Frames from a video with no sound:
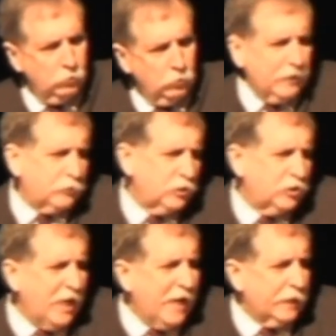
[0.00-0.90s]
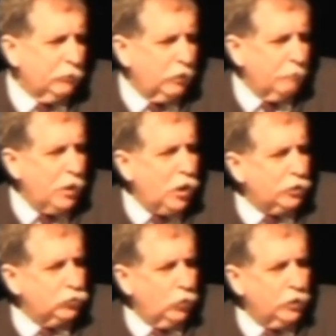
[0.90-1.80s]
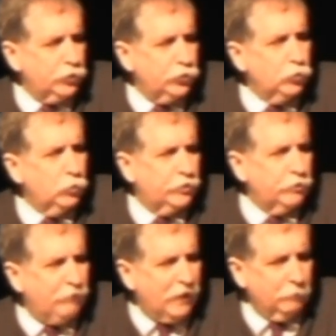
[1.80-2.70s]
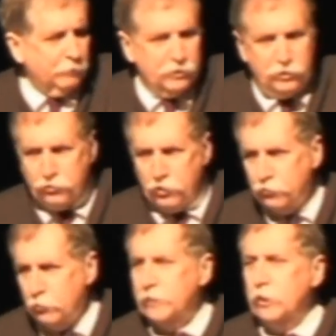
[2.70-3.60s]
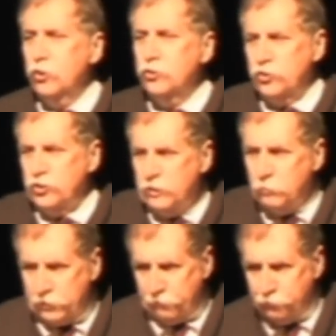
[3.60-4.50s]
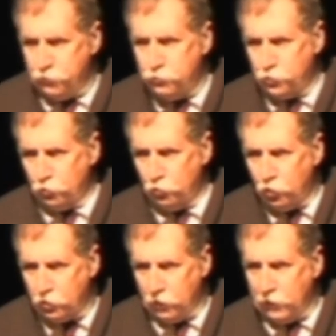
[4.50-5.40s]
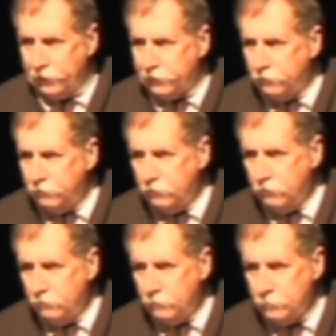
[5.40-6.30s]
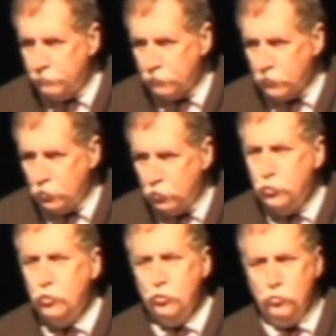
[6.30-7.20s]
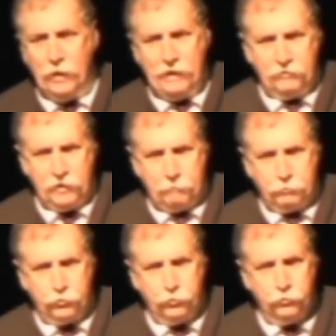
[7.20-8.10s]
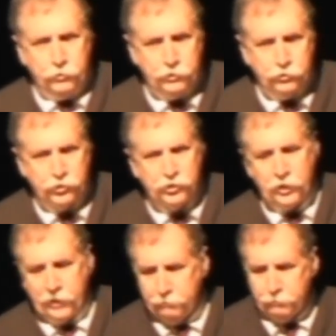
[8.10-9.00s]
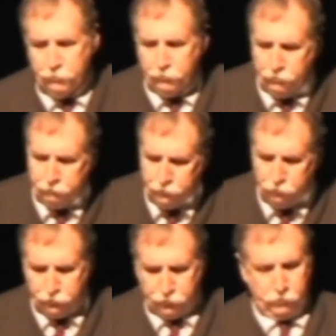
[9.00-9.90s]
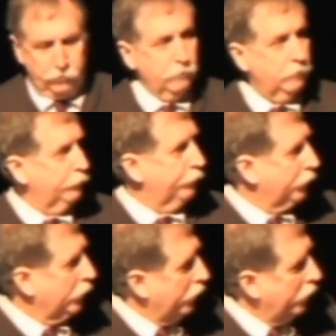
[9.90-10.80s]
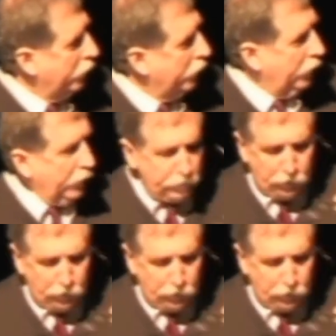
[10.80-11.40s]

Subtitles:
Well, that's exactly what Americans wanted to do with development in this country when they couldn't see what the future looked like. You have an opportunity to shape the future. And